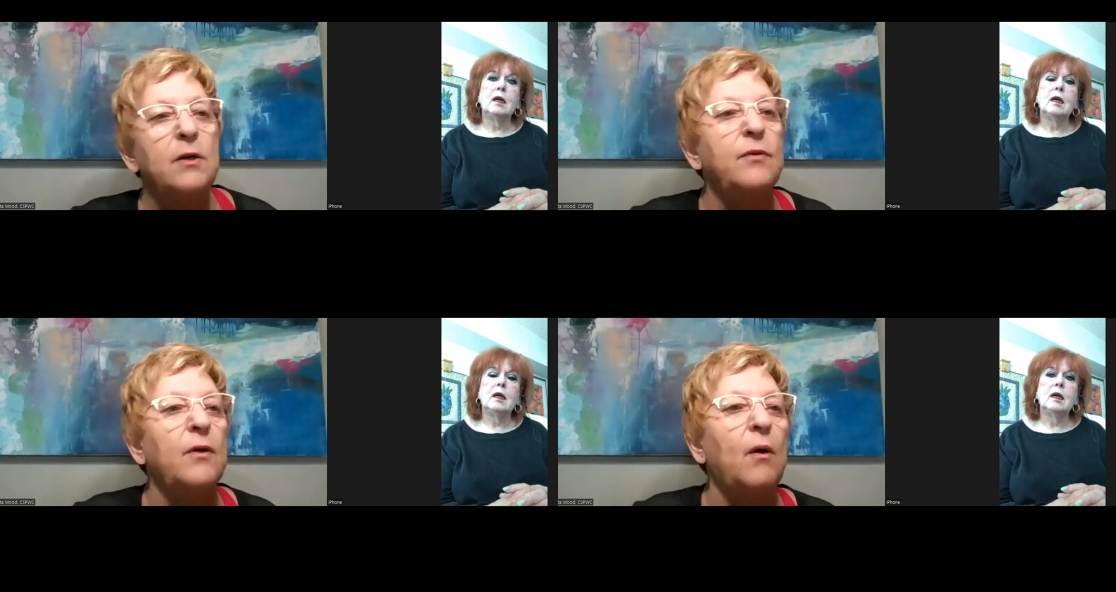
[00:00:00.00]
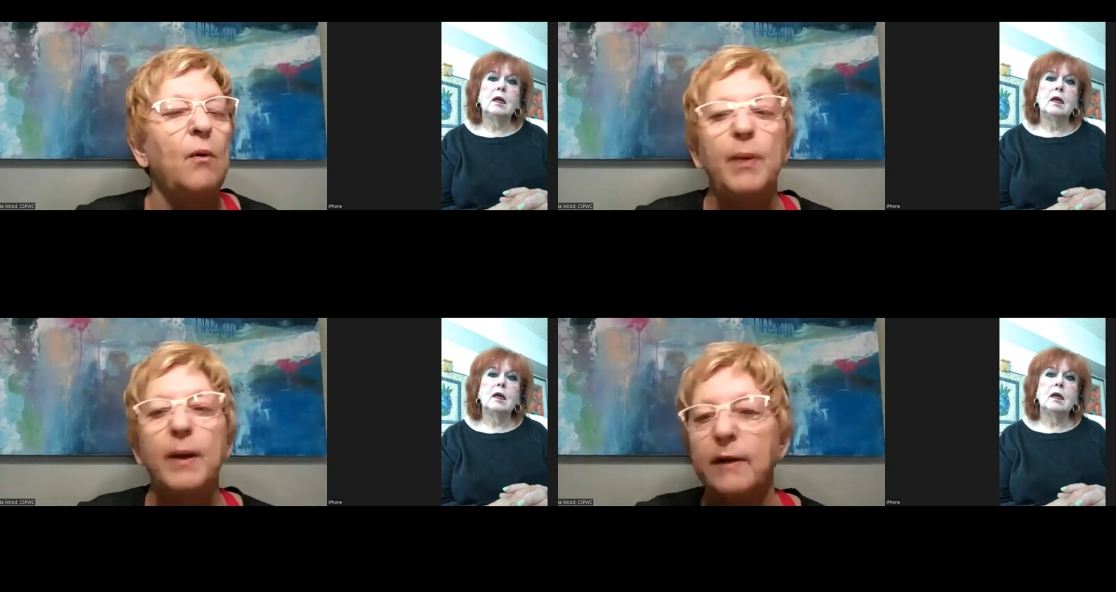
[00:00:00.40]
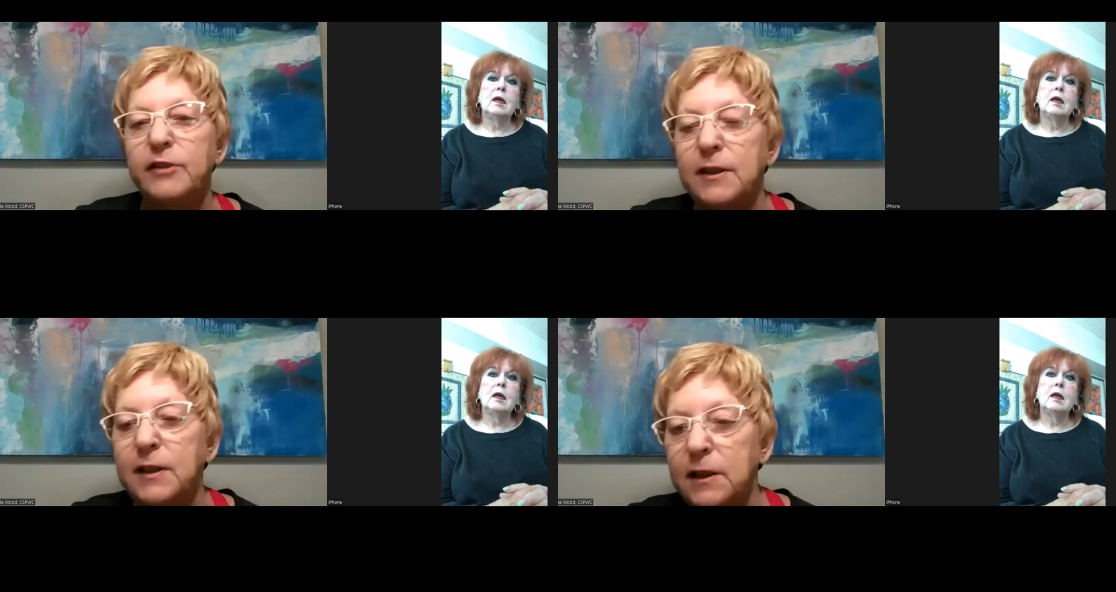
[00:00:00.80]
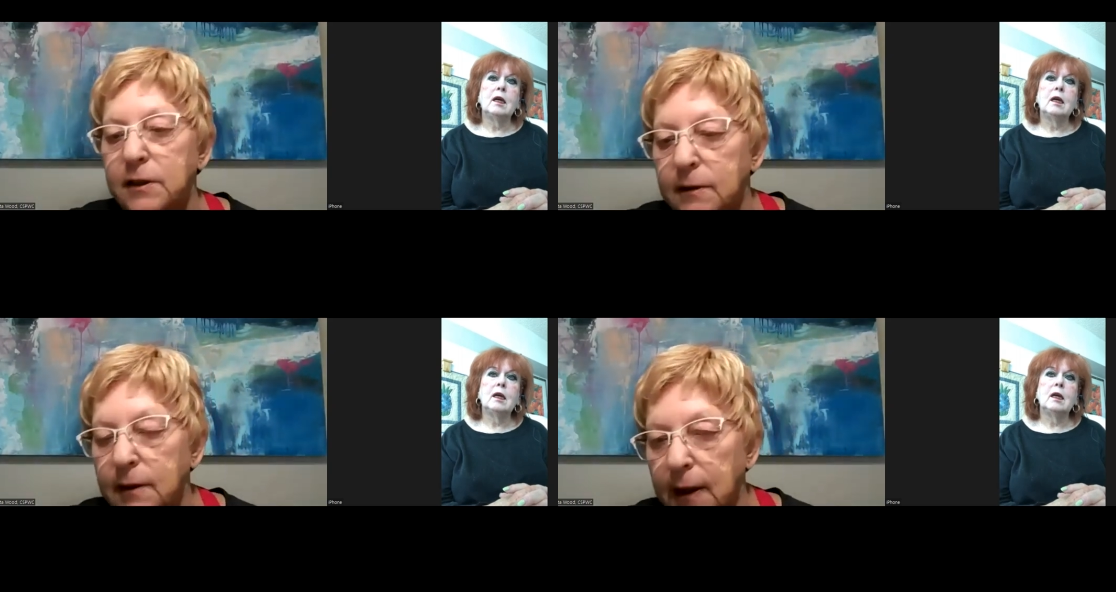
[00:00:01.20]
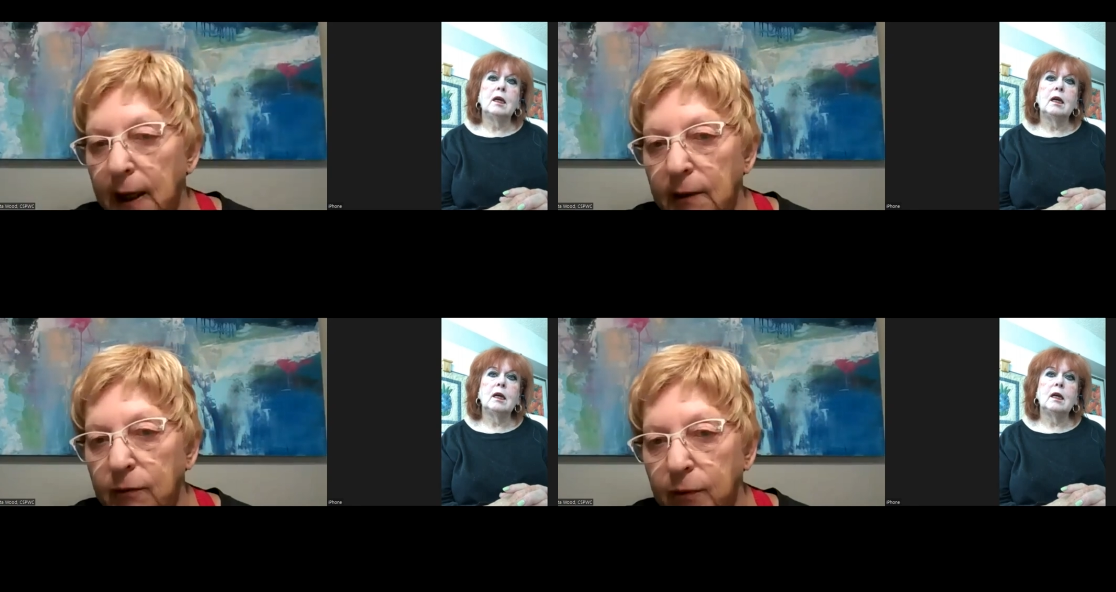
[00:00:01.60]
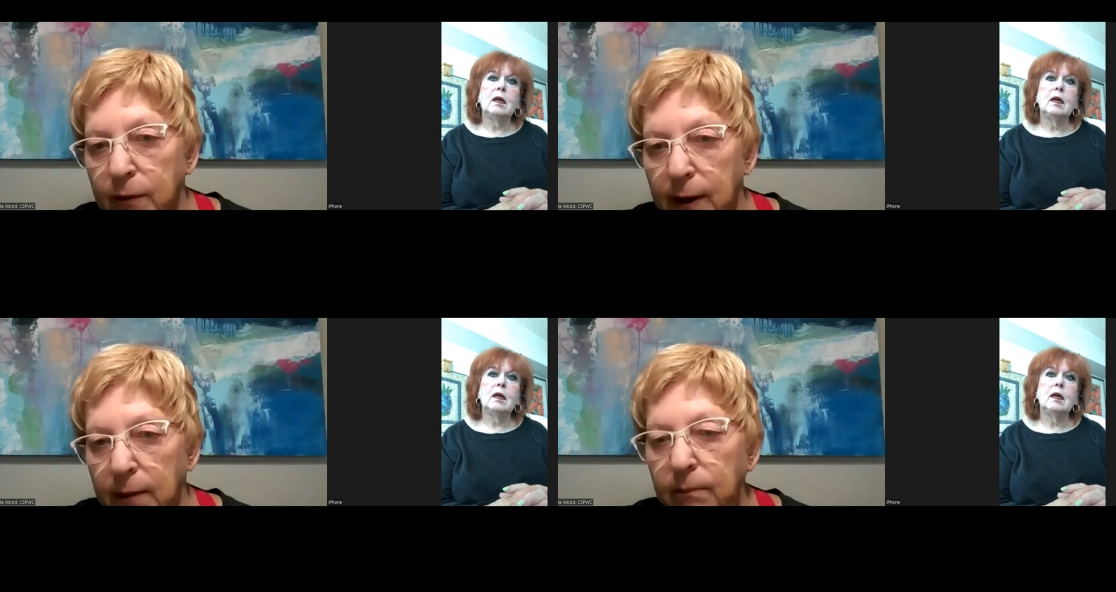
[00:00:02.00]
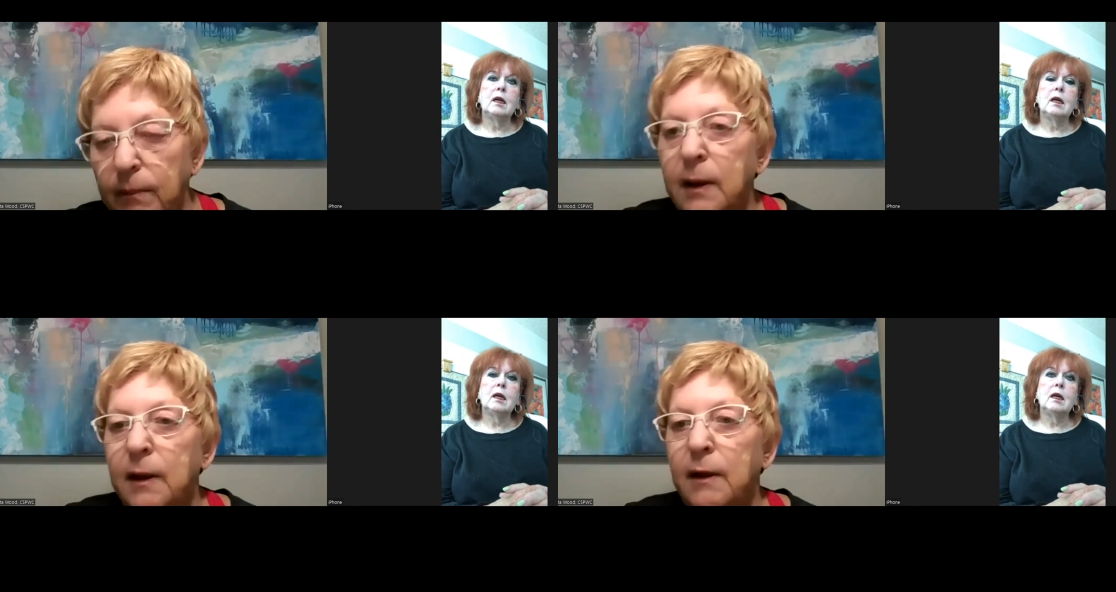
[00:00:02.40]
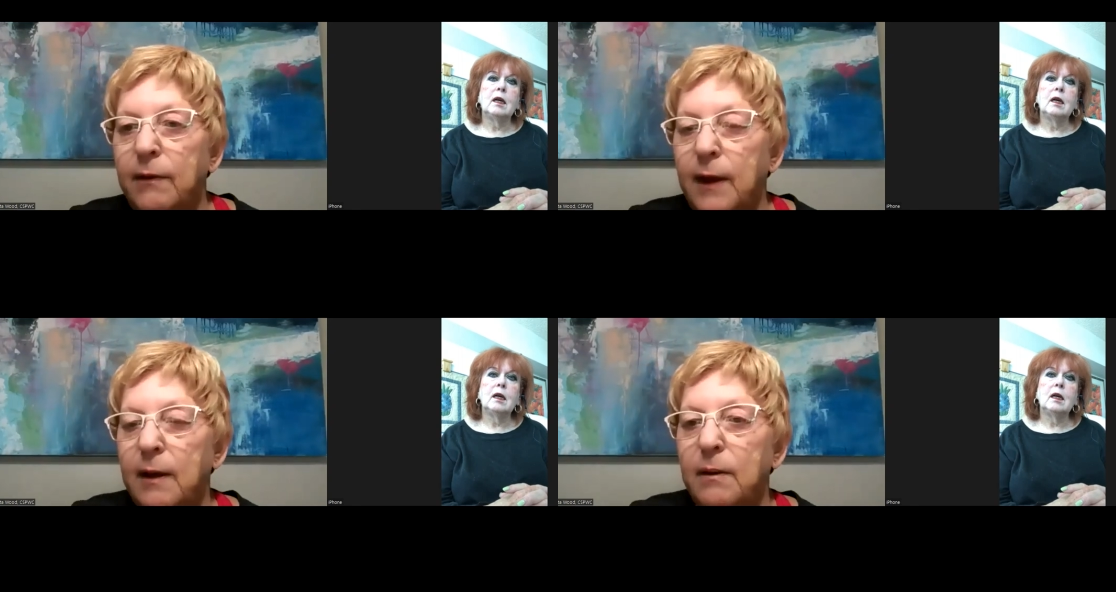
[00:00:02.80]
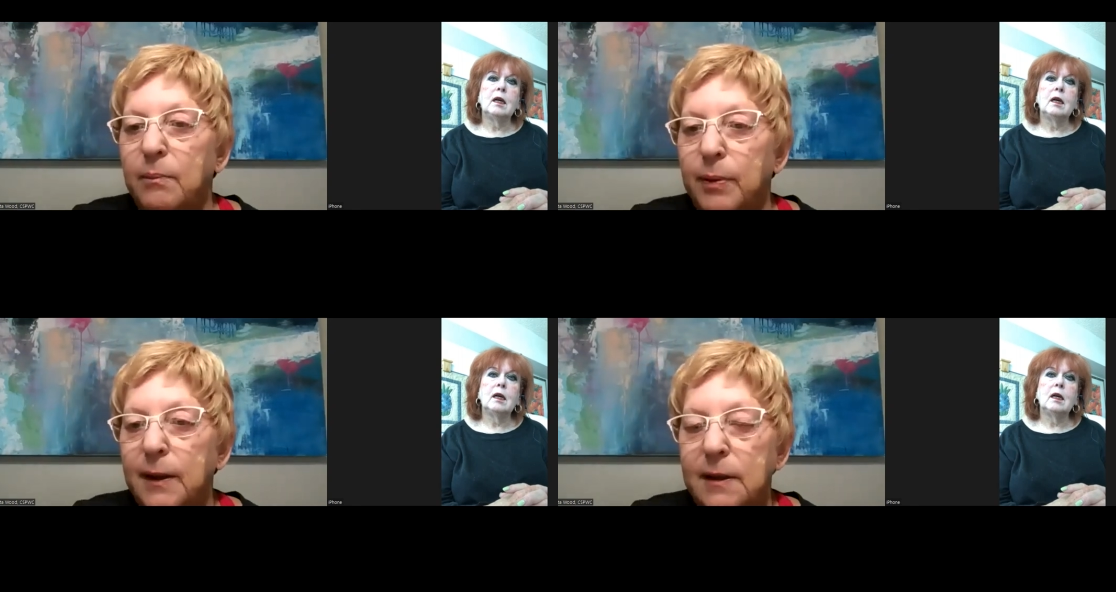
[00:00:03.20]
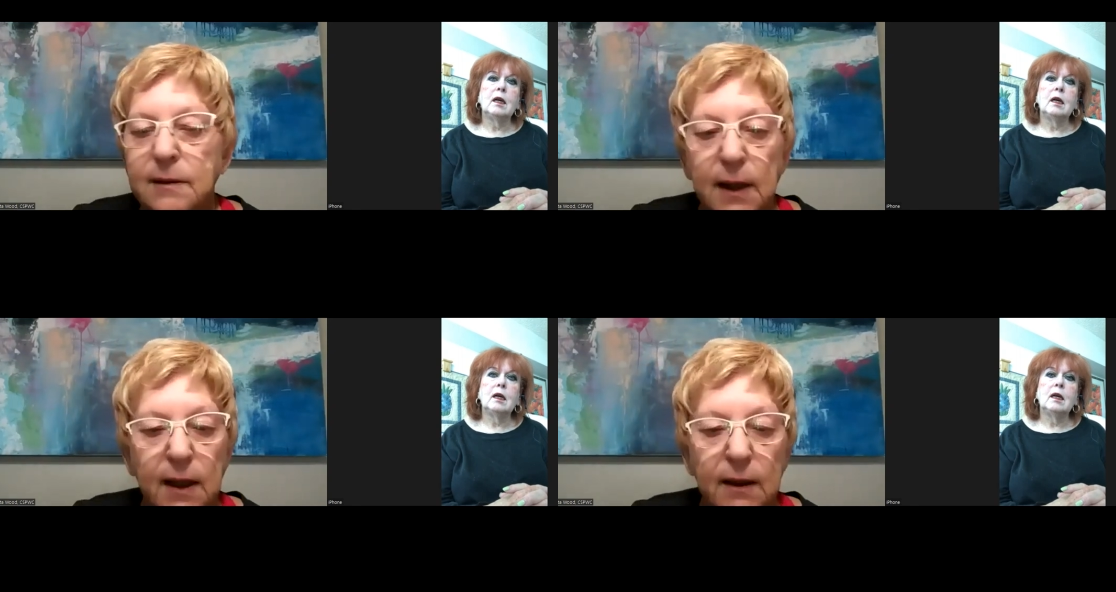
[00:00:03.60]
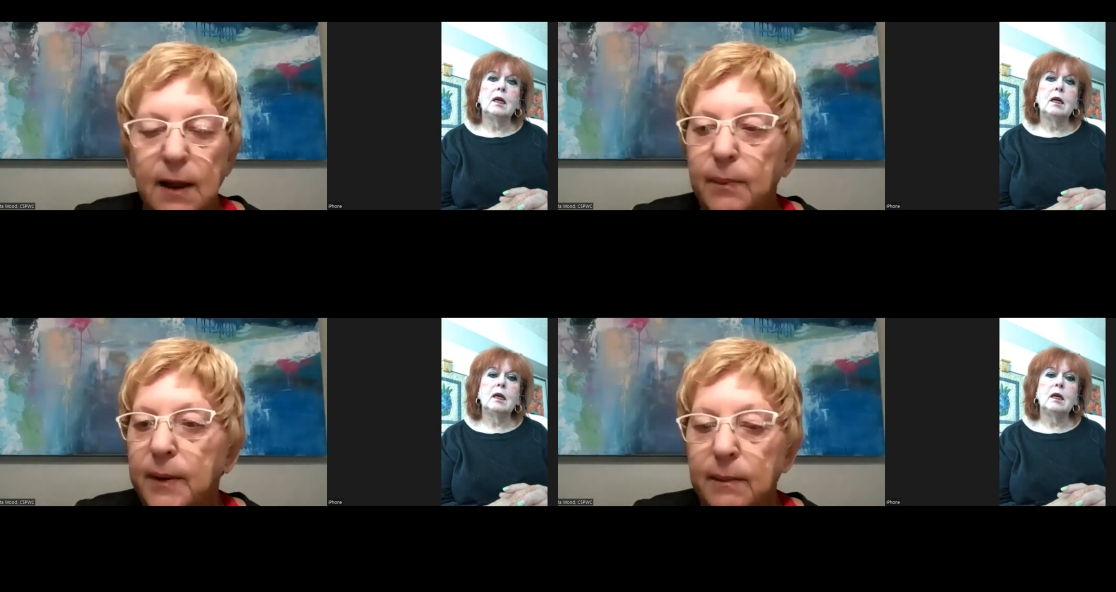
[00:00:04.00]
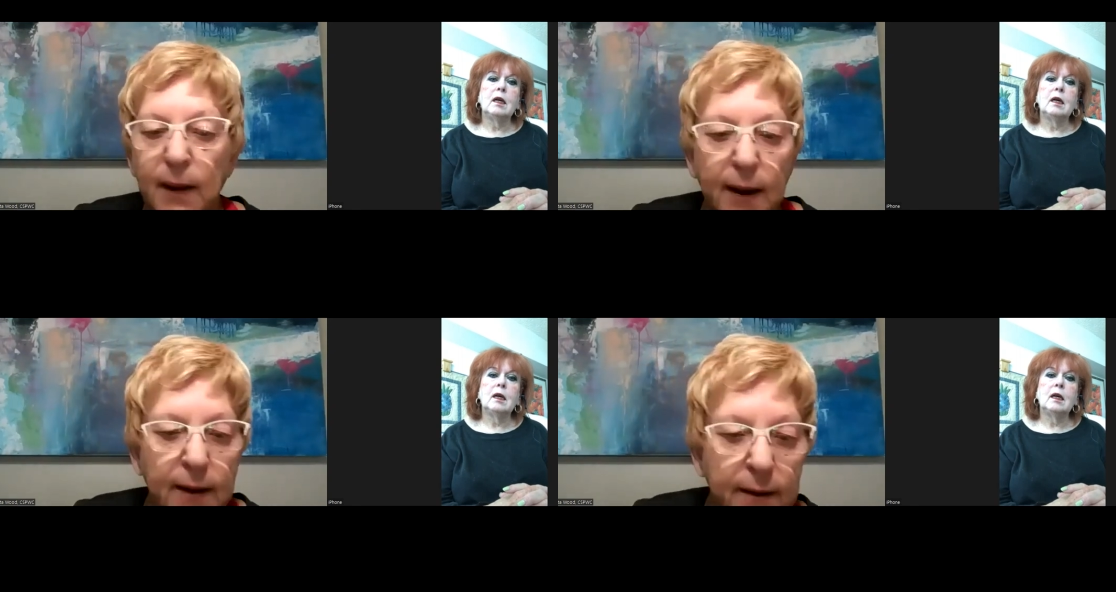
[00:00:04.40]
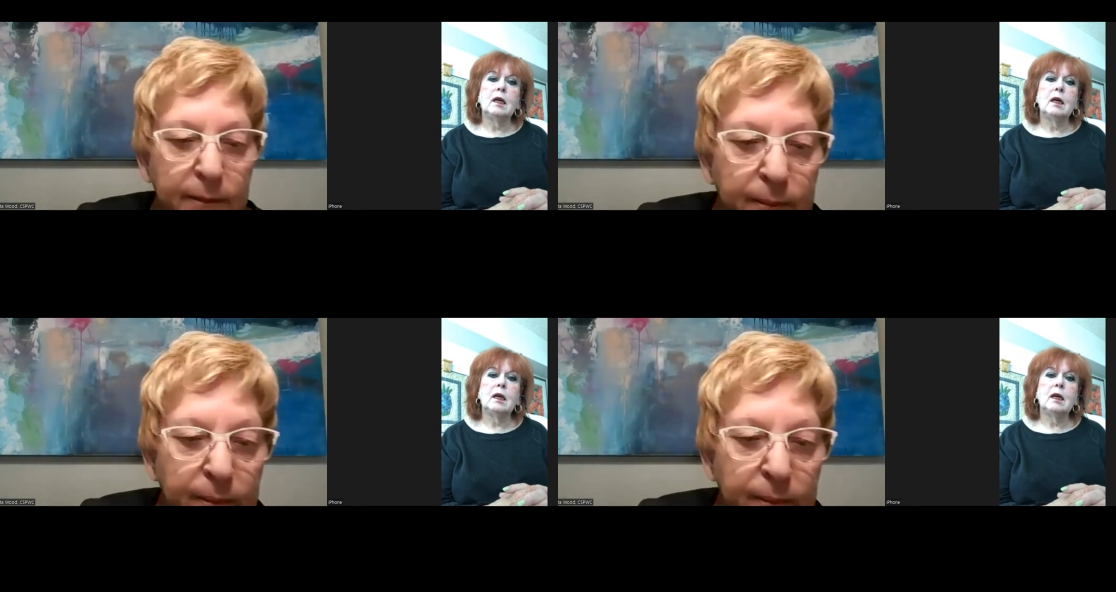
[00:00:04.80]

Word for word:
Speaker 1: So, but if she teaches again for them, then please uh, keep it in mind.